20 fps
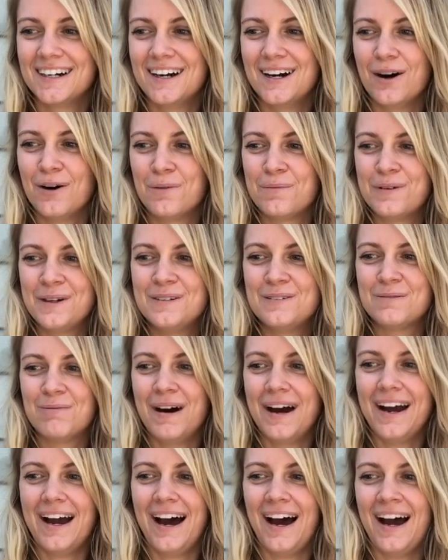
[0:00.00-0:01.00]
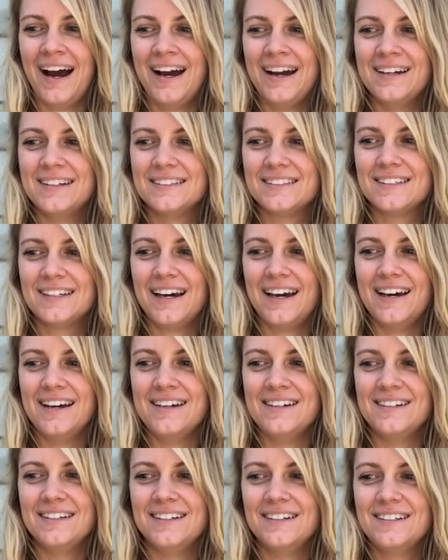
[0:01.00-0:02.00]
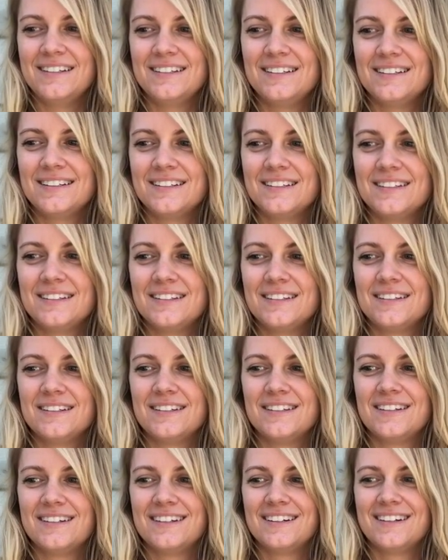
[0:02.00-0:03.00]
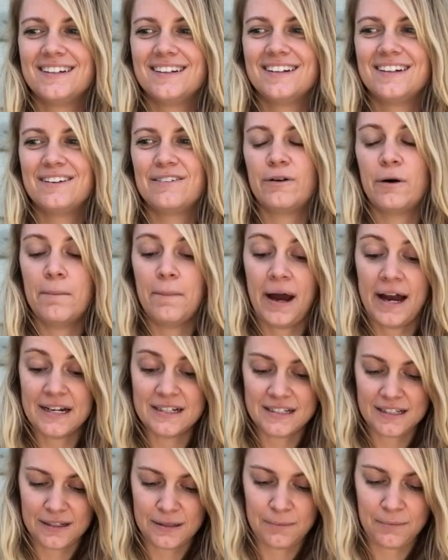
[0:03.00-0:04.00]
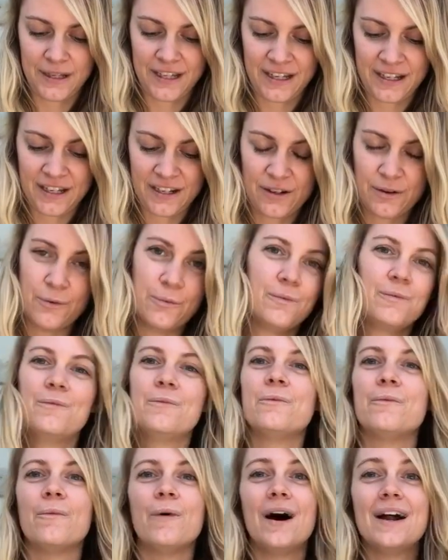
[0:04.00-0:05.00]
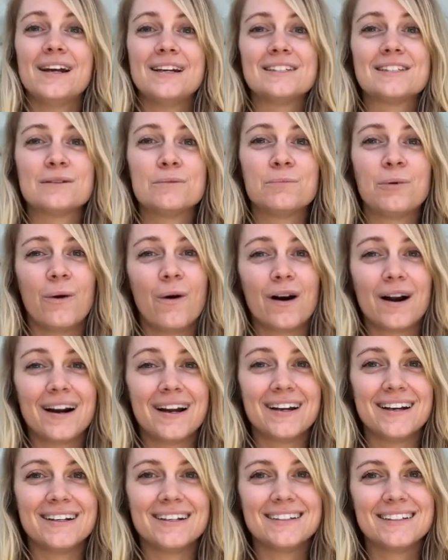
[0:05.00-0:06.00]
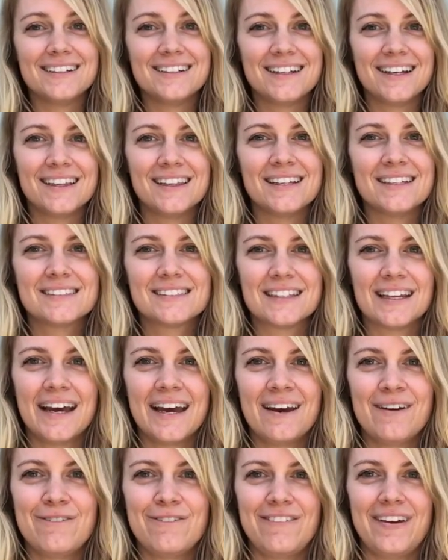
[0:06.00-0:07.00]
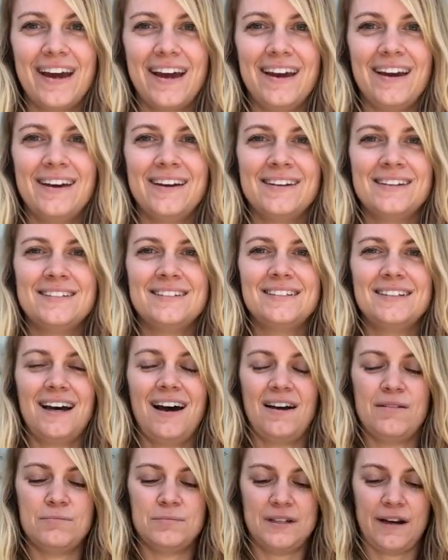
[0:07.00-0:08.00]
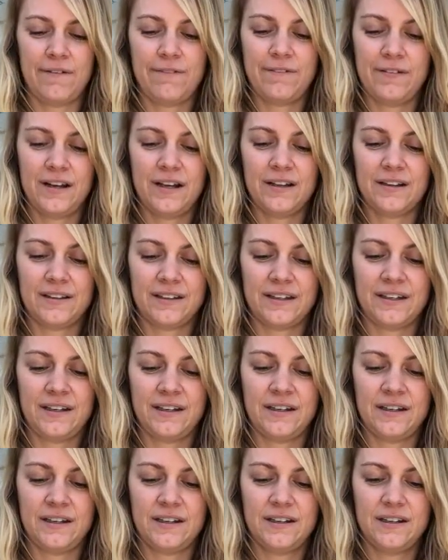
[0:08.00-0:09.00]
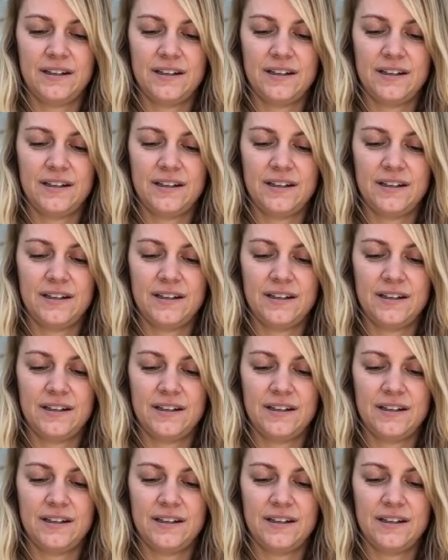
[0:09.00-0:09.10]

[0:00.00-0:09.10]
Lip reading: opened my eyes and reminded me what is important in this life, and I'm definitely